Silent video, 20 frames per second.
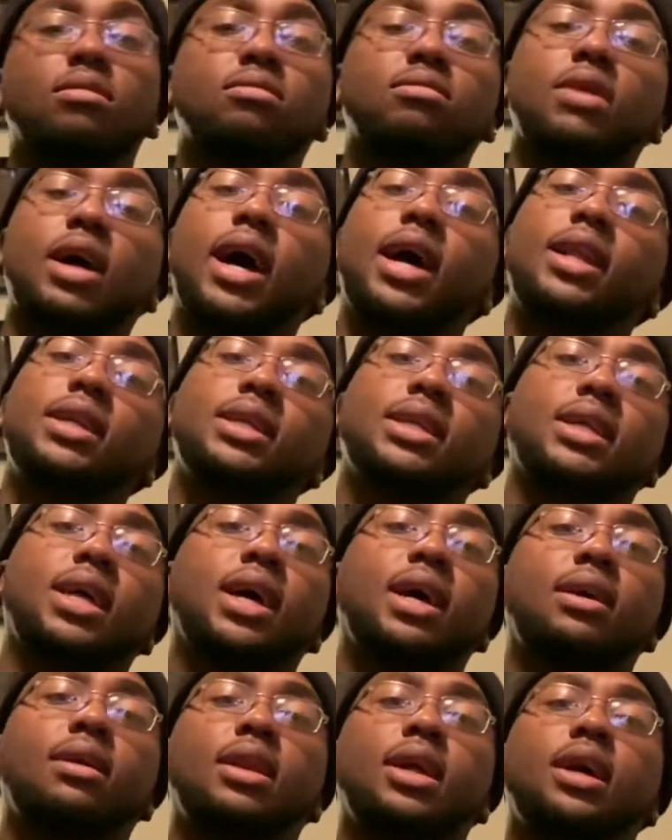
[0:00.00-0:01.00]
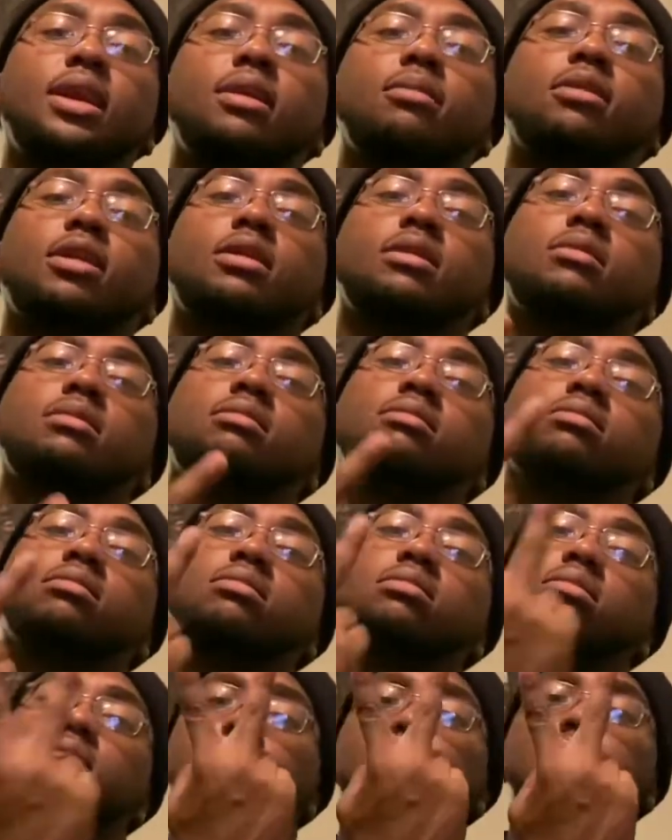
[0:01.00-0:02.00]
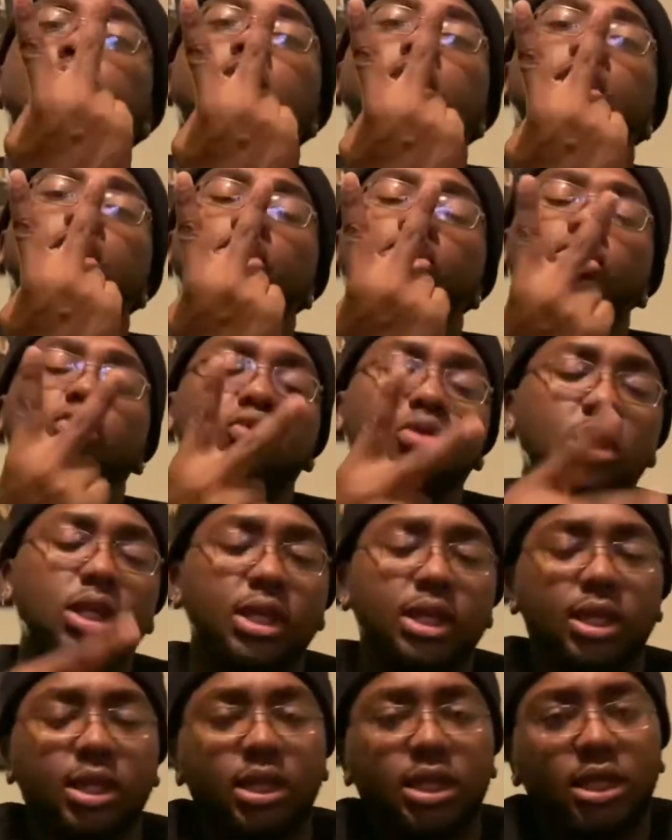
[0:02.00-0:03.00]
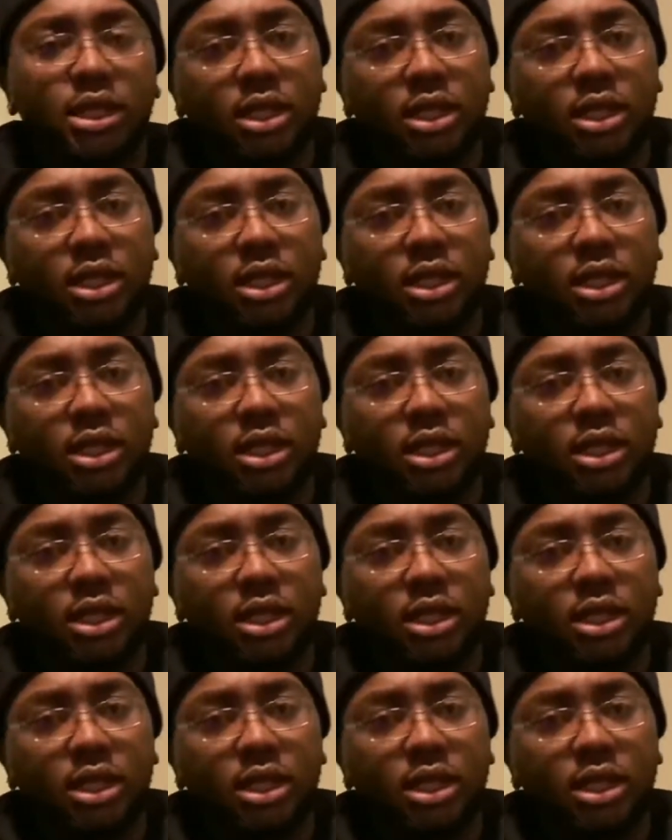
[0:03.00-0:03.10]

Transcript: holler at y'all later, bro. Deuces.